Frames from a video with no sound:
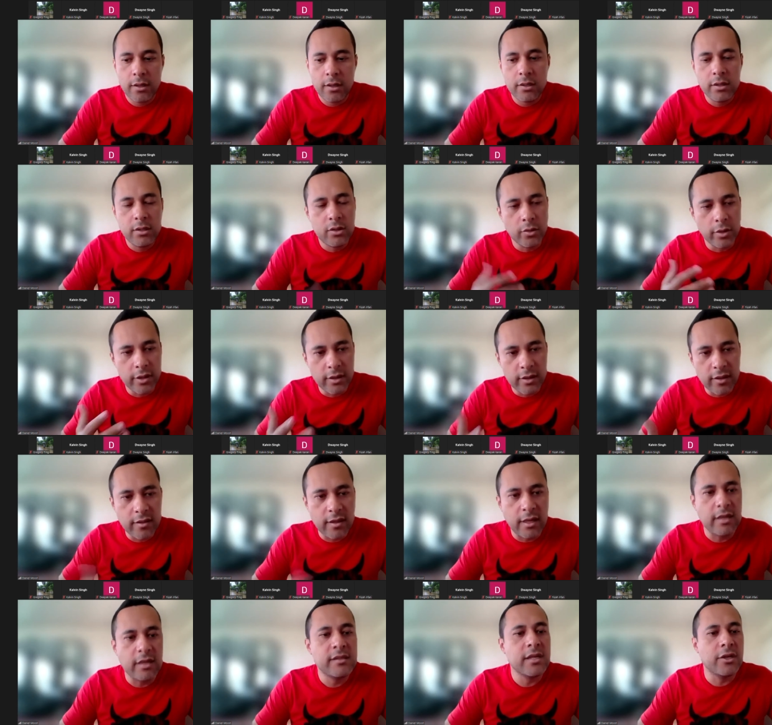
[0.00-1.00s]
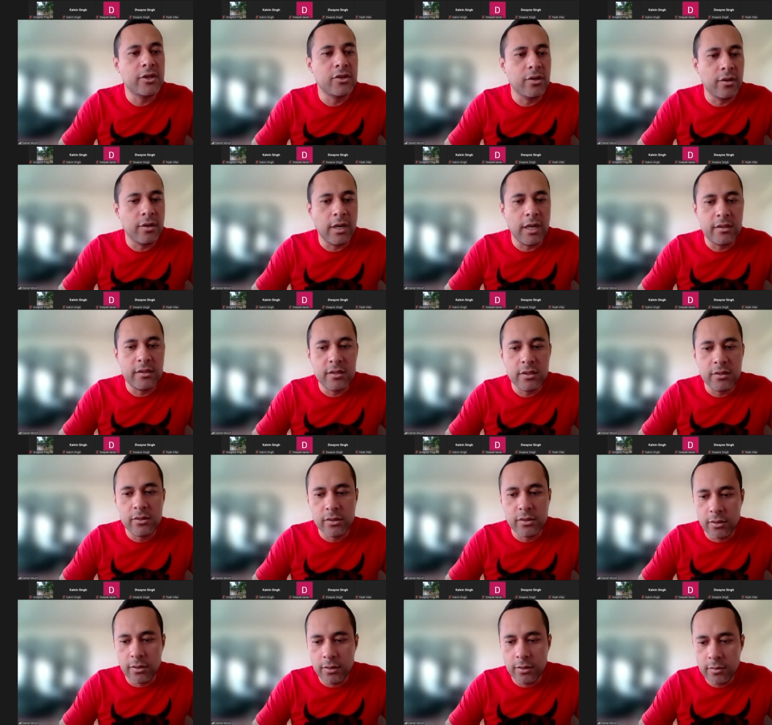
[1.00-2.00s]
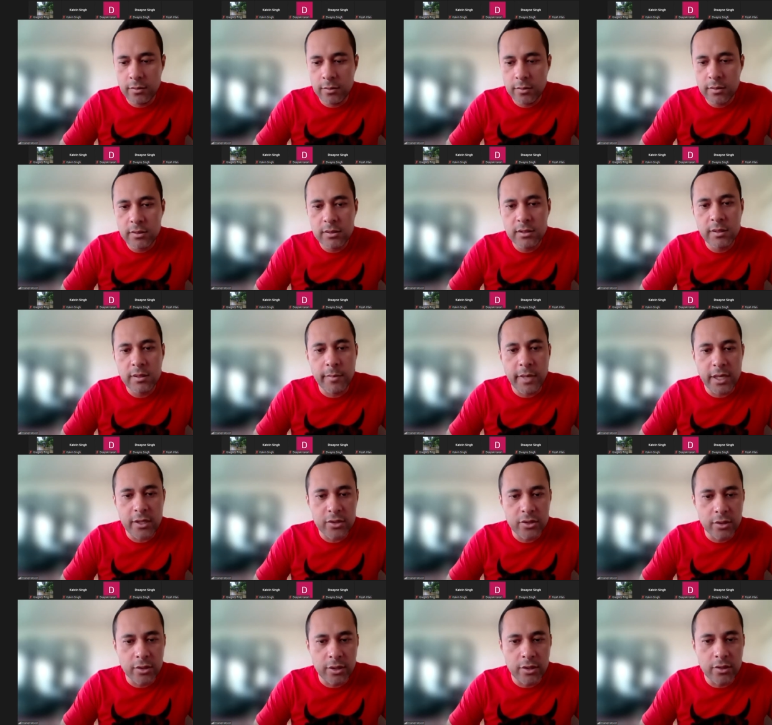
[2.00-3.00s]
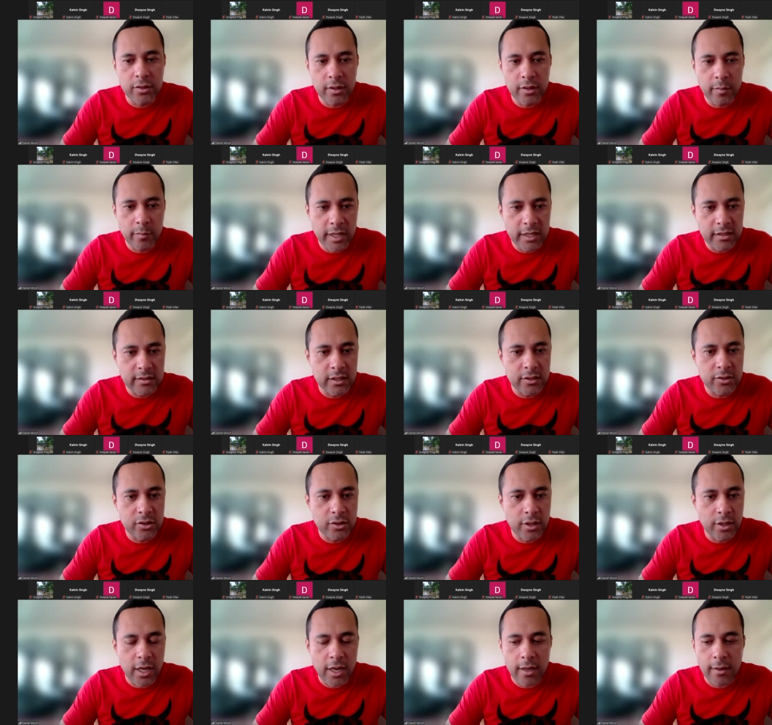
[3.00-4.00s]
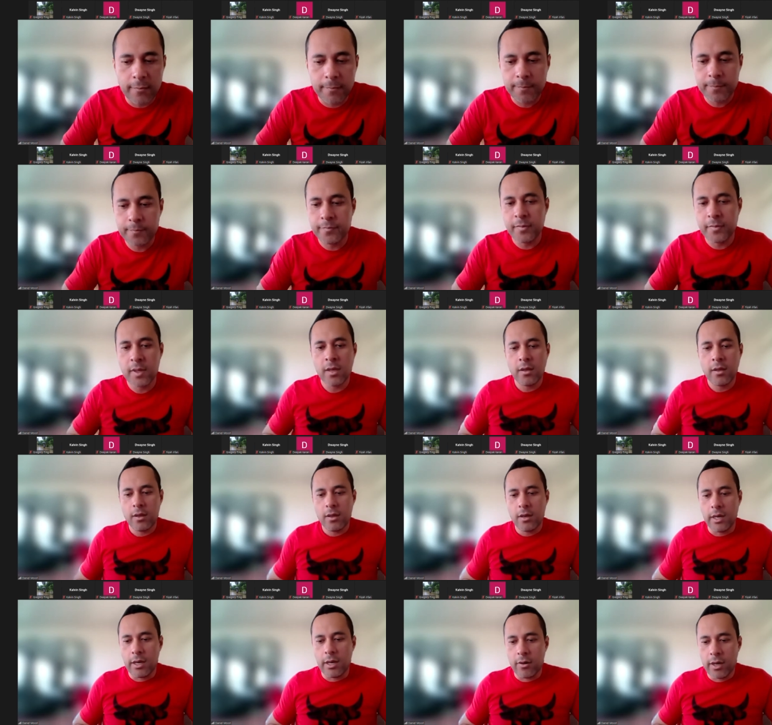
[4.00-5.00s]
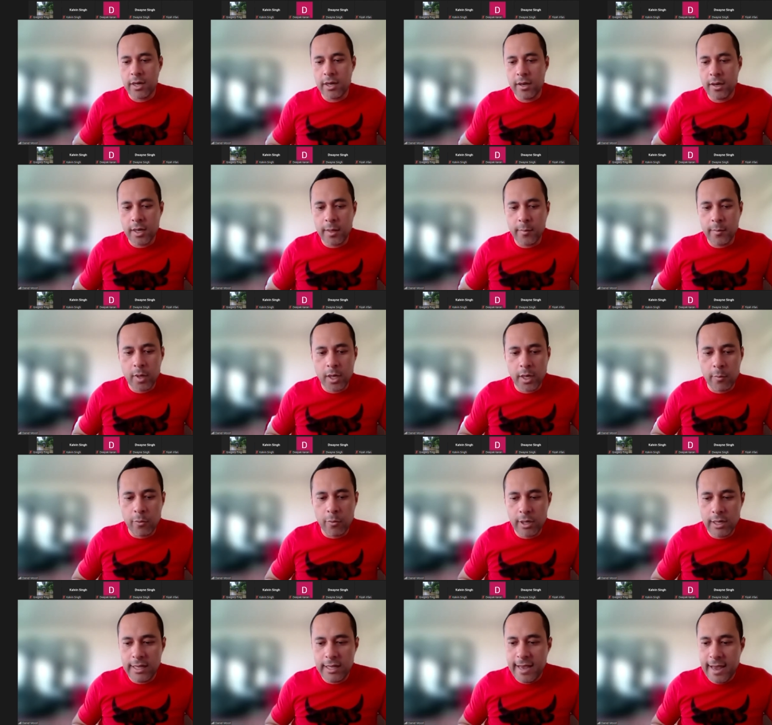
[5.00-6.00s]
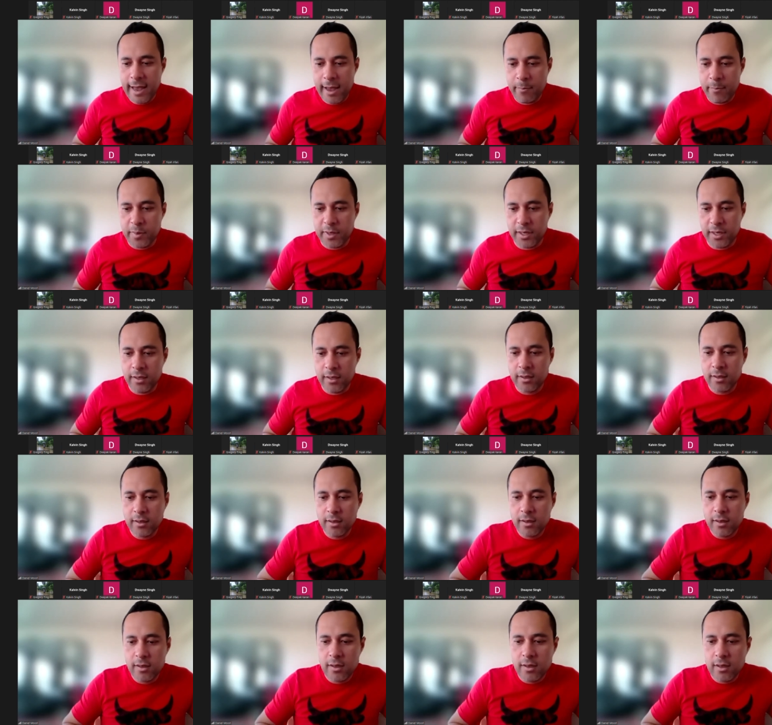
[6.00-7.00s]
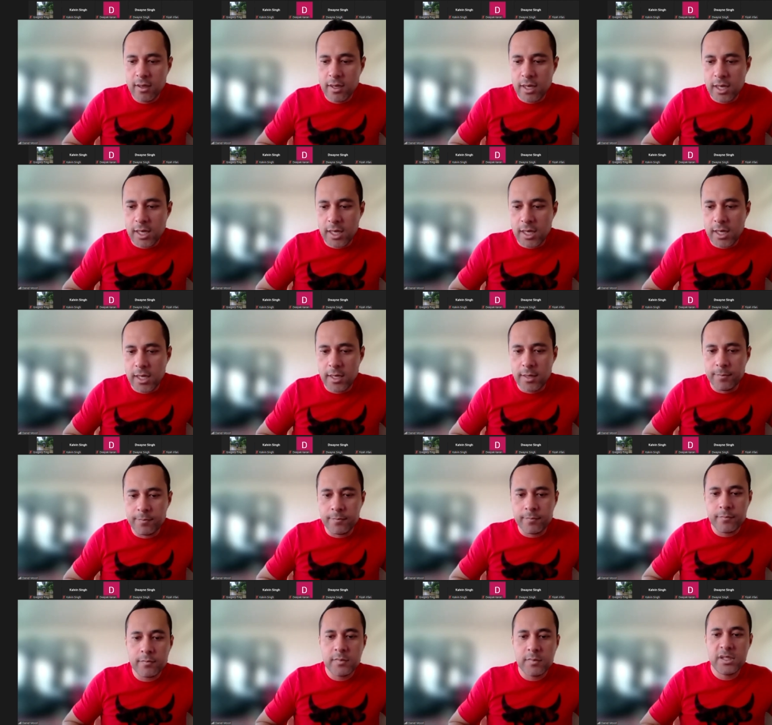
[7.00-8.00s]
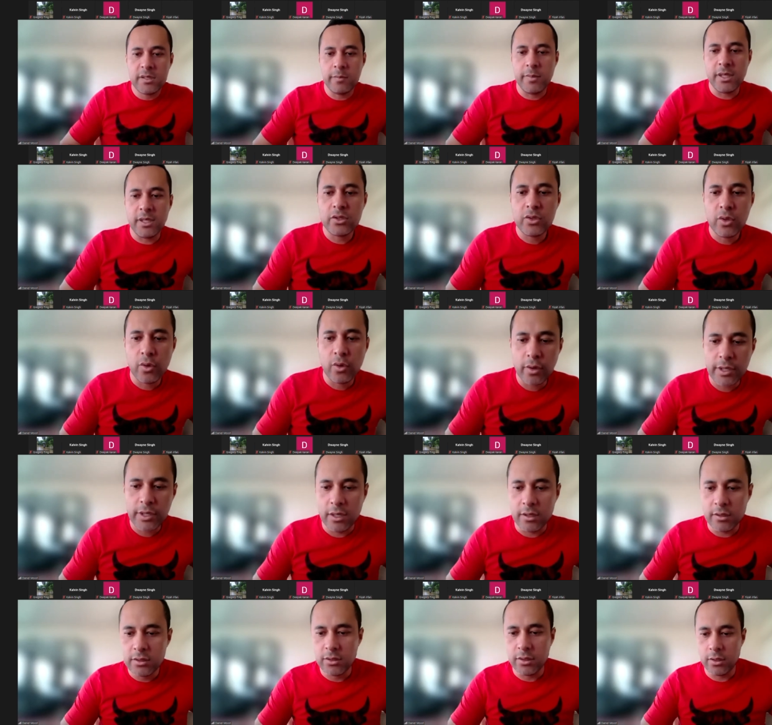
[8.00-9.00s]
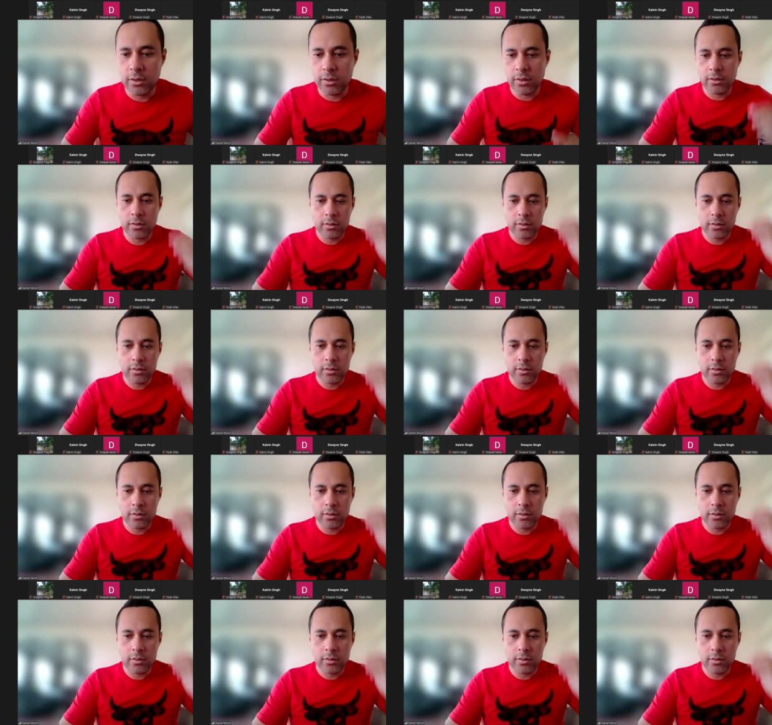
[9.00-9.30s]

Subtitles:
doing the things that you need to do to make sure you do the best that you can. Now, I'm really happy to be talking to you